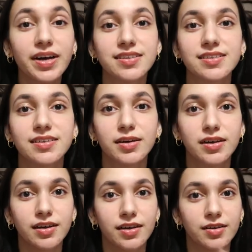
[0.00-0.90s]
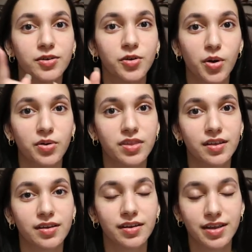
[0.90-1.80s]
but
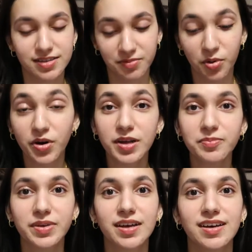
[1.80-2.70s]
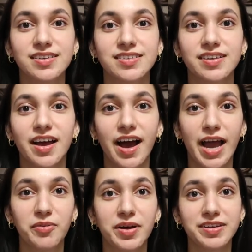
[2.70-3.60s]
growth is important because
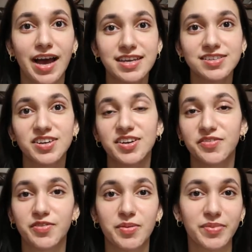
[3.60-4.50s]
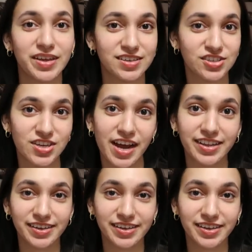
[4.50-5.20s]
I started from being a shy